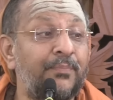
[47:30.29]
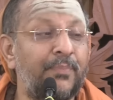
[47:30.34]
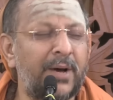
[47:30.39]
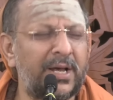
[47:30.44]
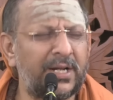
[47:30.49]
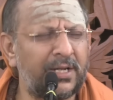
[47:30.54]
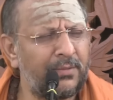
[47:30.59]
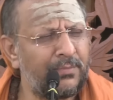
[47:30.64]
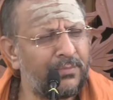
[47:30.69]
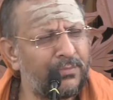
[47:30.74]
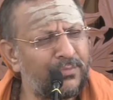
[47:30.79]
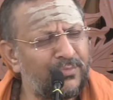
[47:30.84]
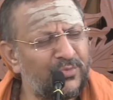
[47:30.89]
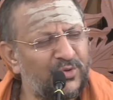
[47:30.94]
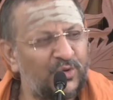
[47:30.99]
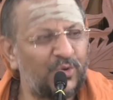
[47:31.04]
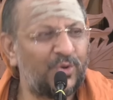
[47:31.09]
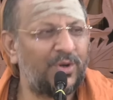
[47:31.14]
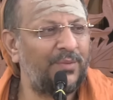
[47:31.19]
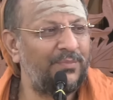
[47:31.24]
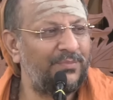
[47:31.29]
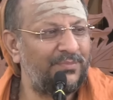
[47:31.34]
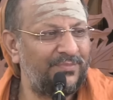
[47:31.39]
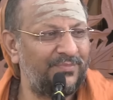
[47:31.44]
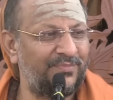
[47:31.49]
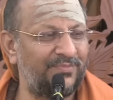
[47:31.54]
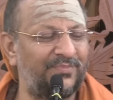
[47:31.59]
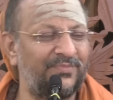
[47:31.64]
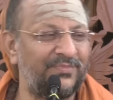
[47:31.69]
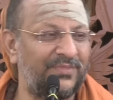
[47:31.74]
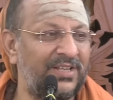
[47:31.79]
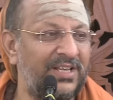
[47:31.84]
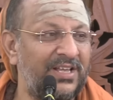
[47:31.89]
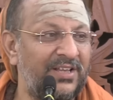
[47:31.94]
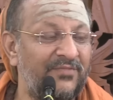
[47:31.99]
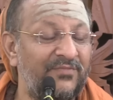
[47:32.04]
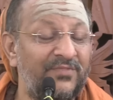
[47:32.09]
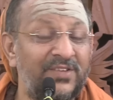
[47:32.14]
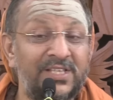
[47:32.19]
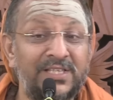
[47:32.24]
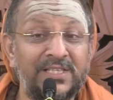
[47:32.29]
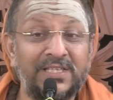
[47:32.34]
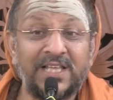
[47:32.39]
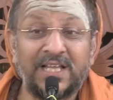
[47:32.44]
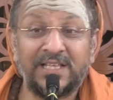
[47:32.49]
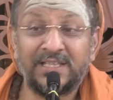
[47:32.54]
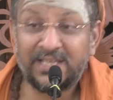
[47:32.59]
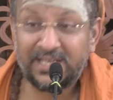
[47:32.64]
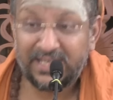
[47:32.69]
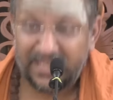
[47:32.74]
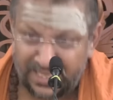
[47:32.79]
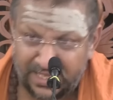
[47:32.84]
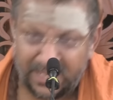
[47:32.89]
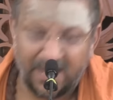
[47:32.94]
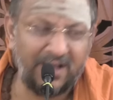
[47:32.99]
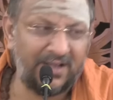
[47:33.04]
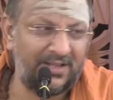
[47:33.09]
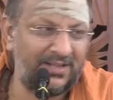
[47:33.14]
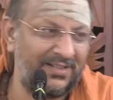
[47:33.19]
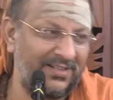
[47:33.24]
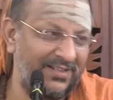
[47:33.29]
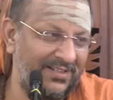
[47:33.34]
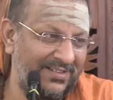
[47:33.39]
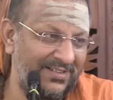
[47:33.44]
param sukham vindati iha.